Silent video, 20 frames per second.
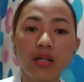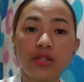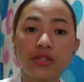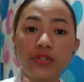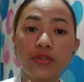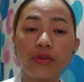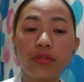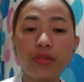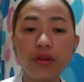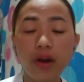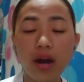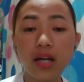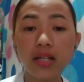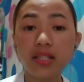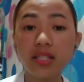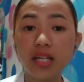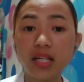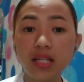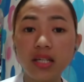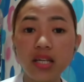So there are
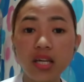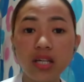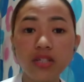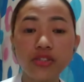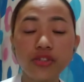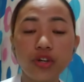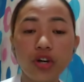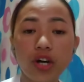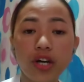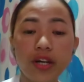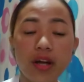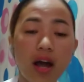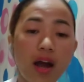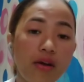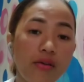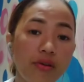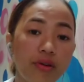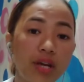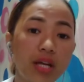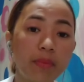techniques on
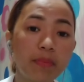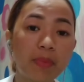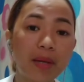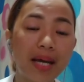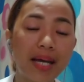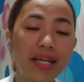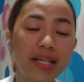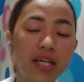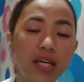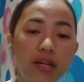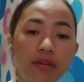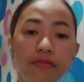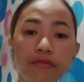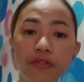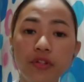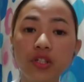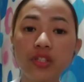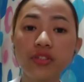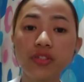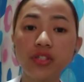aggregate planning.
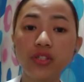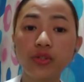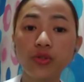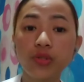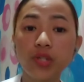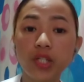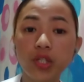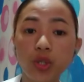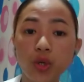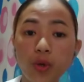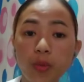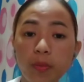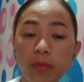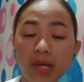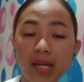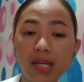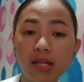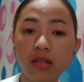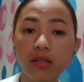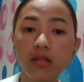First is to
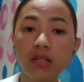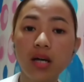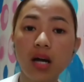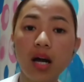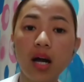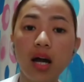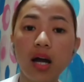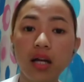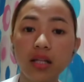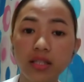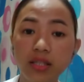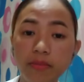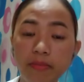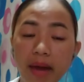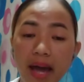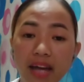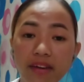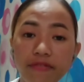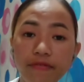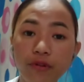determine the
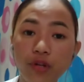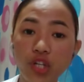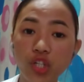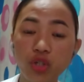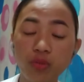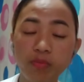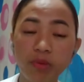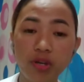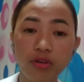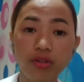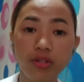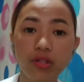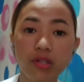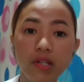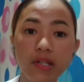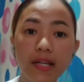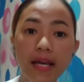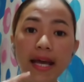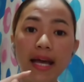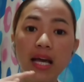demand for each
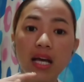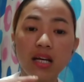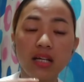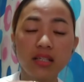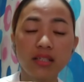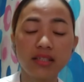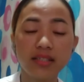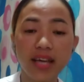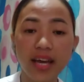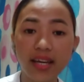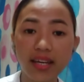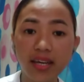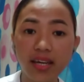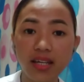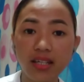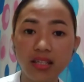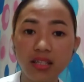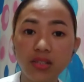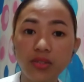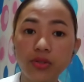period.
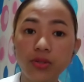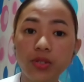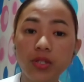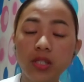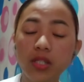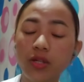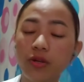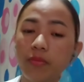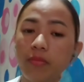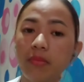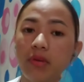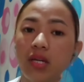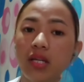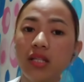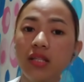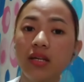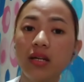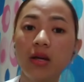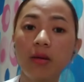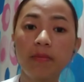Second is to
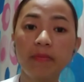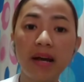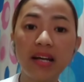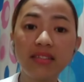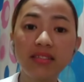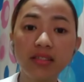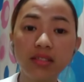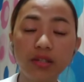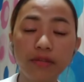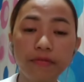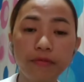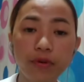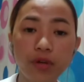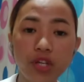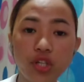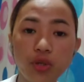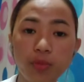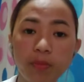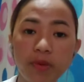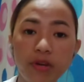determine the capacity for
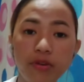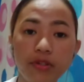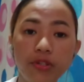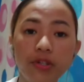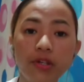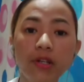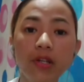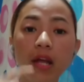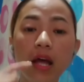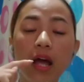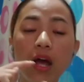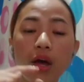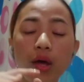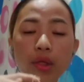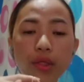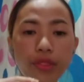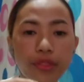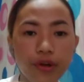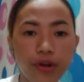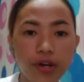each period.
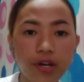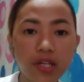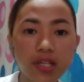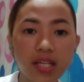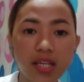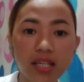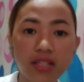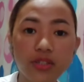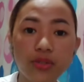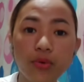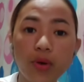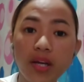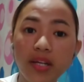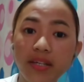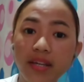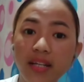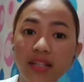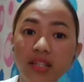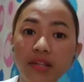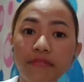Third is to
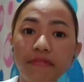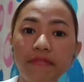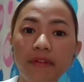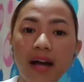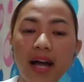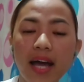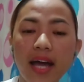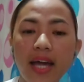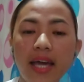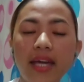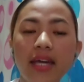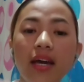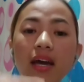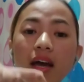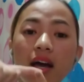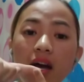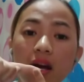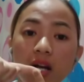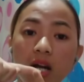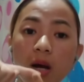identify
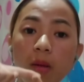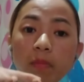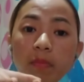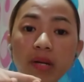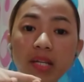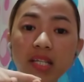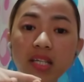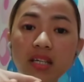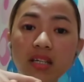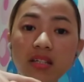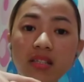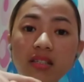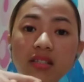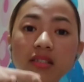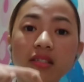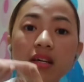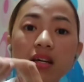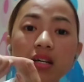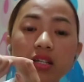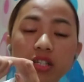
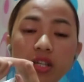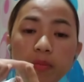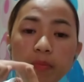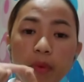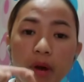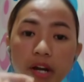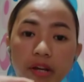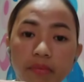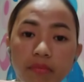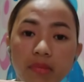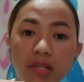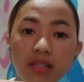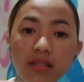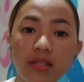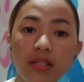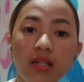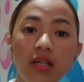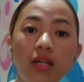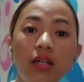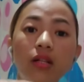companies,
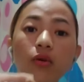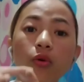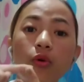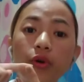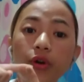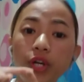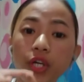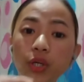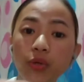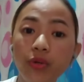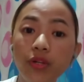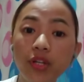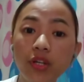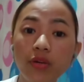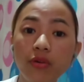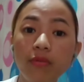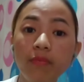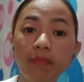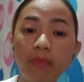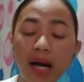departmental, or
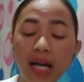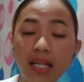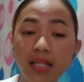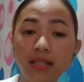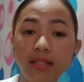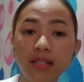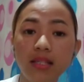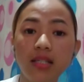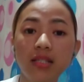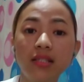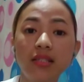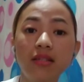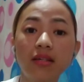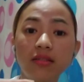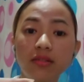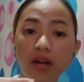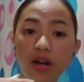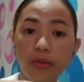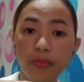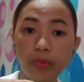union policies
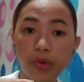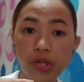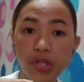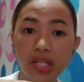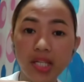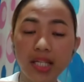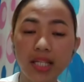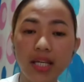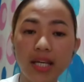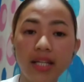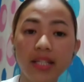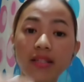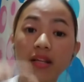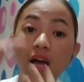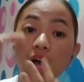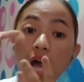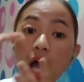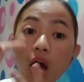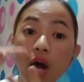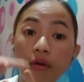that are pertinent.
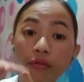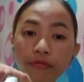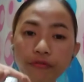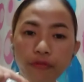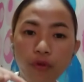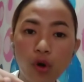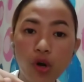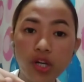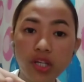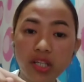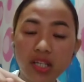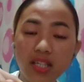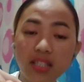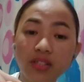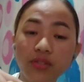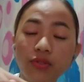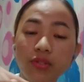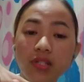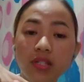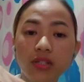Fourth is
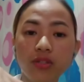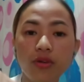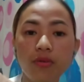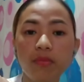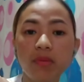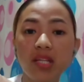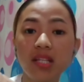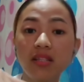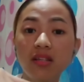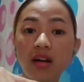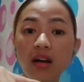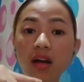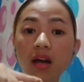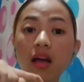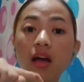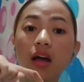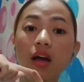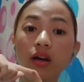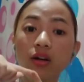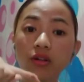to determine the
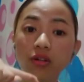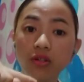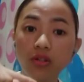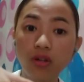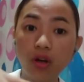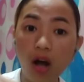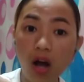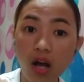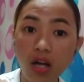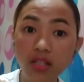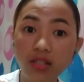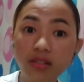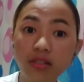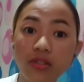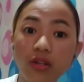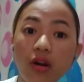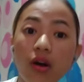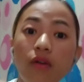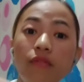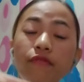
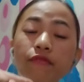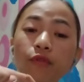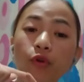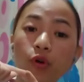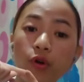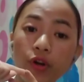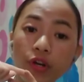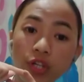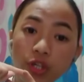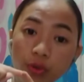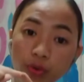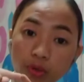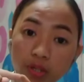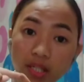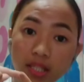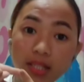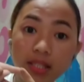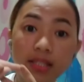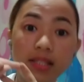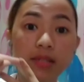cost for
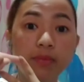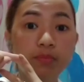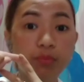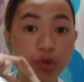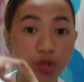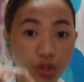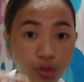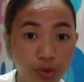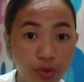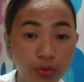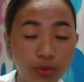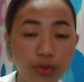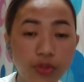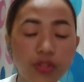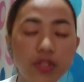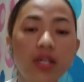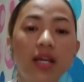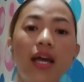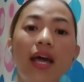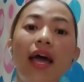units produced.
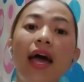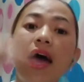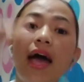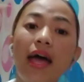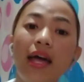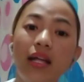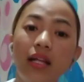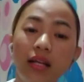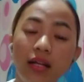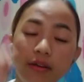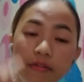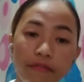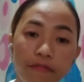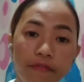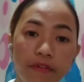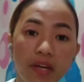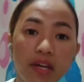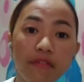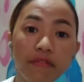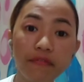
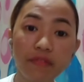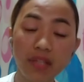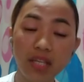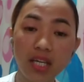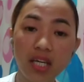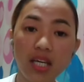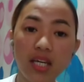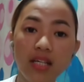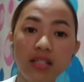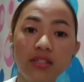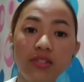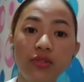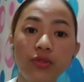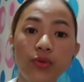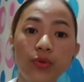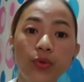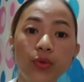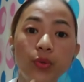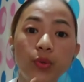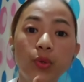Fifth is
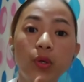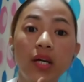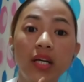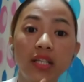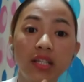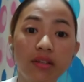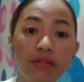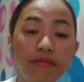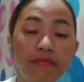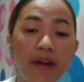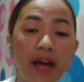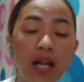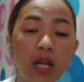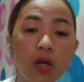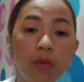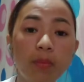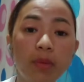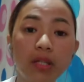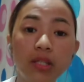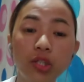to
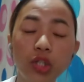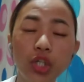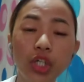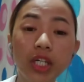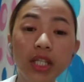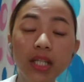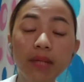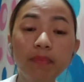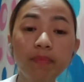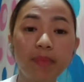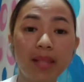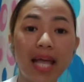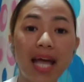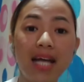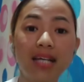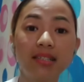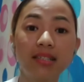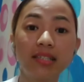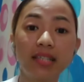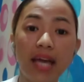develop alternative
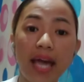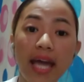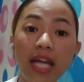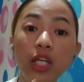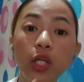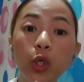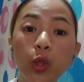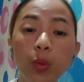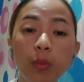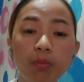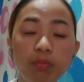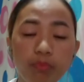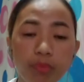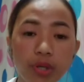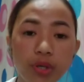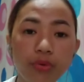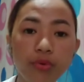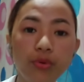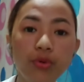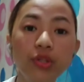plans and
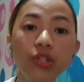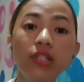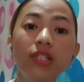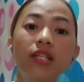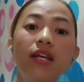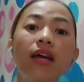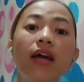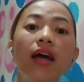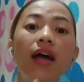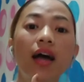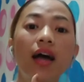compute